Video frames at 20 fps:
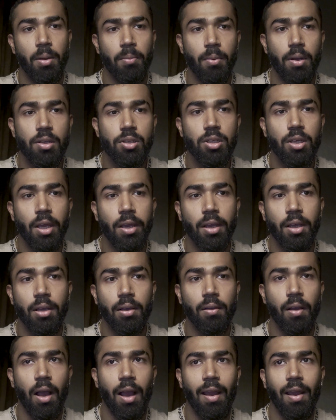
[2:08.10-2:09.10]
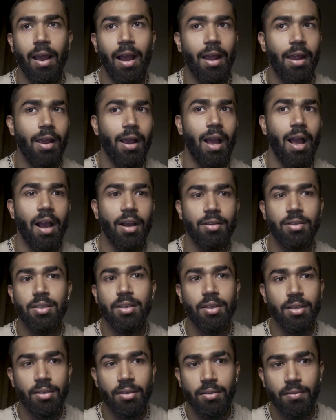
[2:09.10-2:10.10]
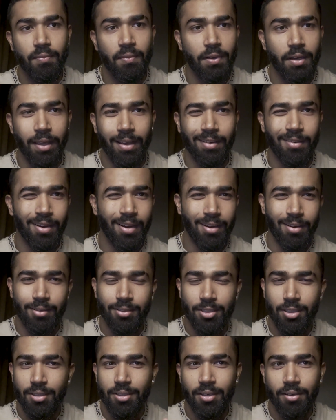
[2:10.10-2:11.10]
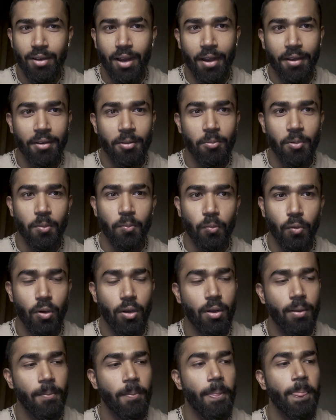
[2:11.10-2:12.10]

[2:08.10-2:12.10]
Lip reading: much like I actually like created just a random ebook.